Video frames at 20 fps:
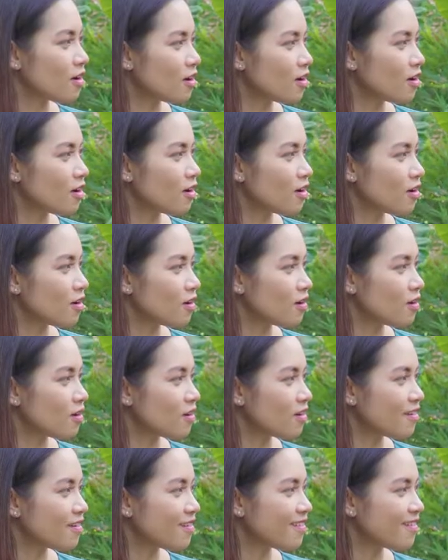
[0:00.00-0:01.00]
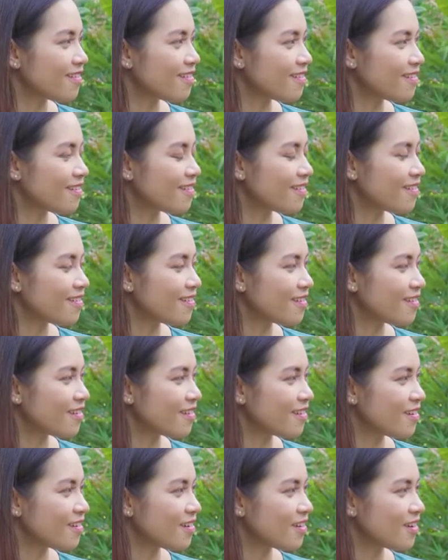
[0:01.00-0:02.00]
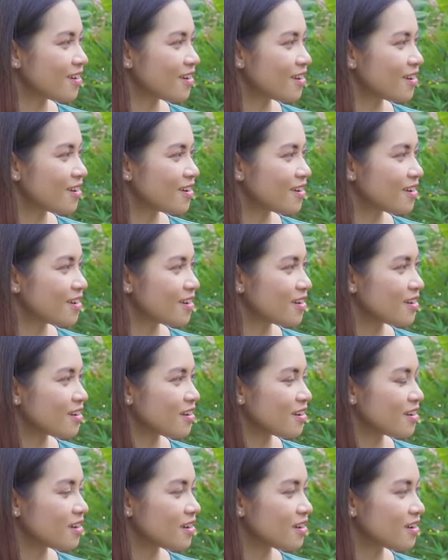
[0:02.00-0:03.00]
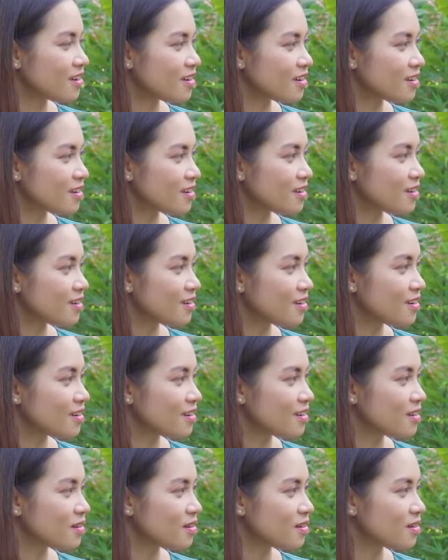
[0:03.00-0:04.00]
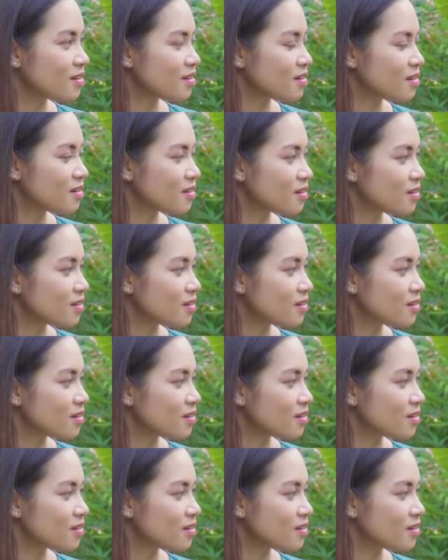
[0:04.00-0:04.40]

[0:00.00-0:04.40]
(silent)